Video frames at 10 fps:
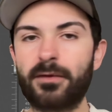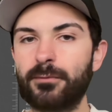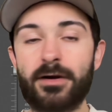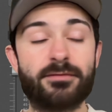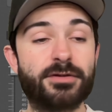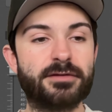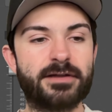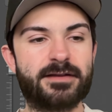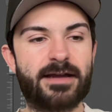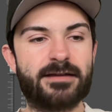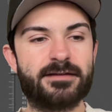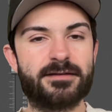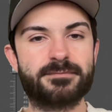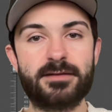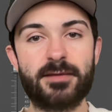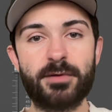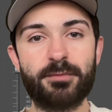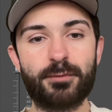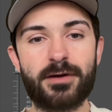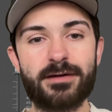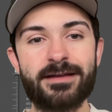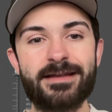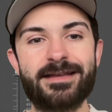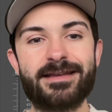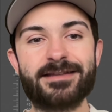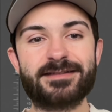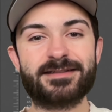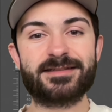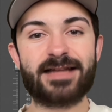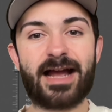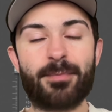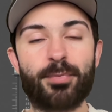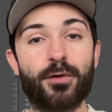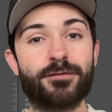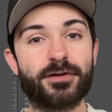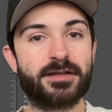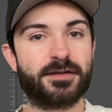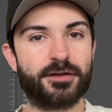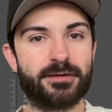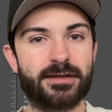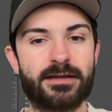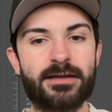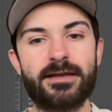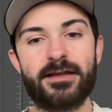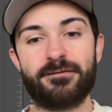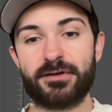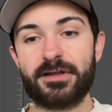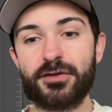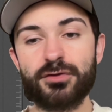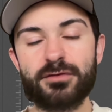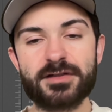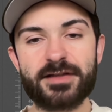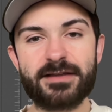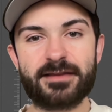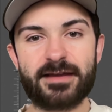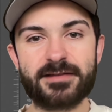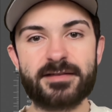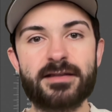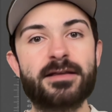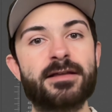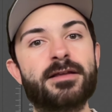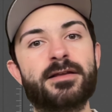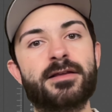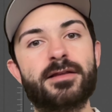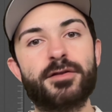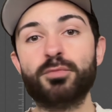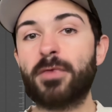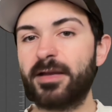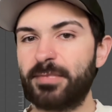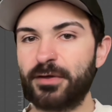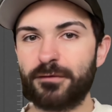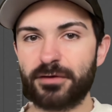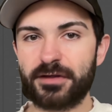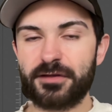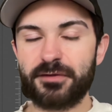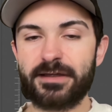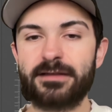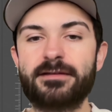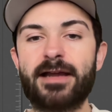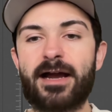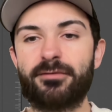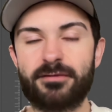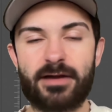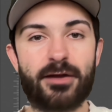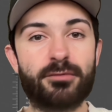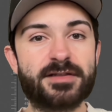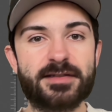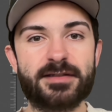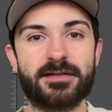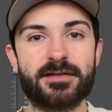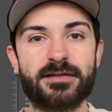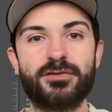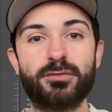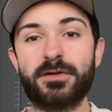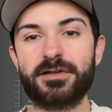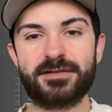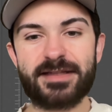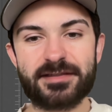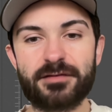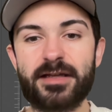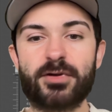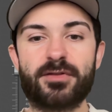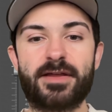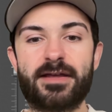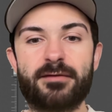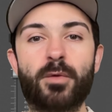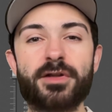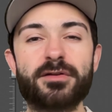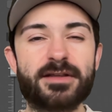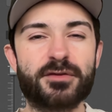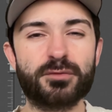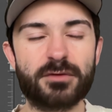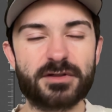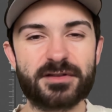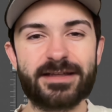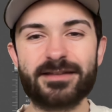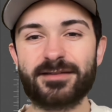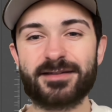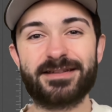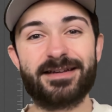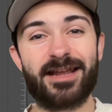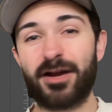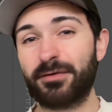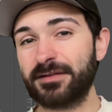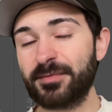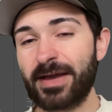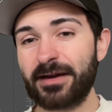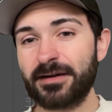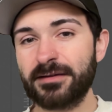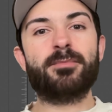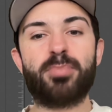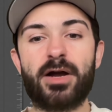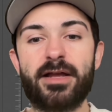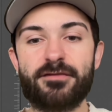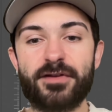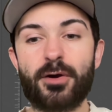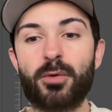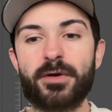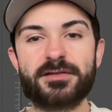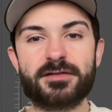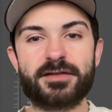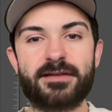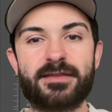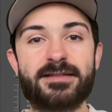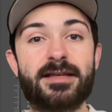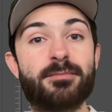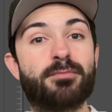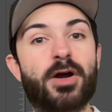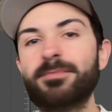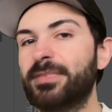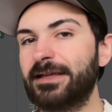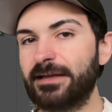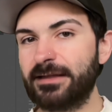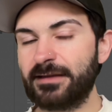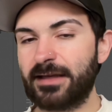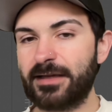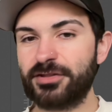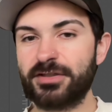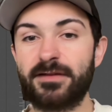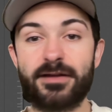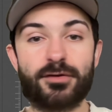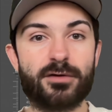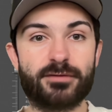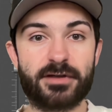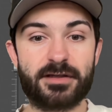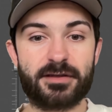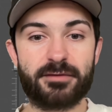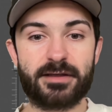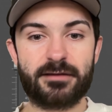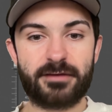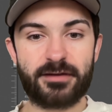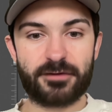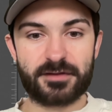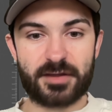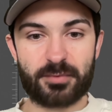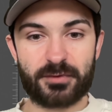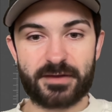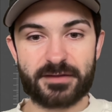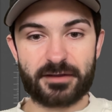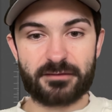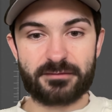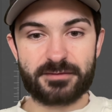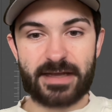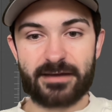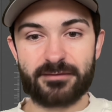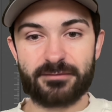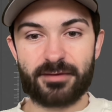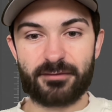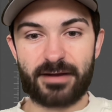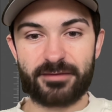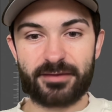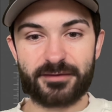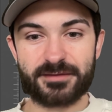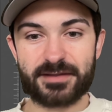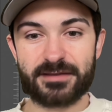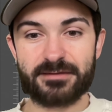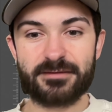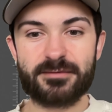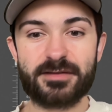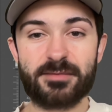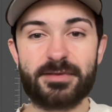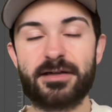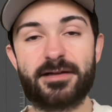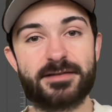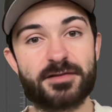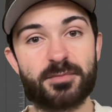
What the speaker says: Whatever, you get the idea. Tip number 1 is to stop over EQing. If your EQ looks like this, you might be over EQing. Now, I always need to do a little disclaimer that what your EQ looks like doesn't inherently matter, but if it always looks like this, it might be an indication that you're over EQing. Like, for example, these are 10, 11, 13 dB cuts. These are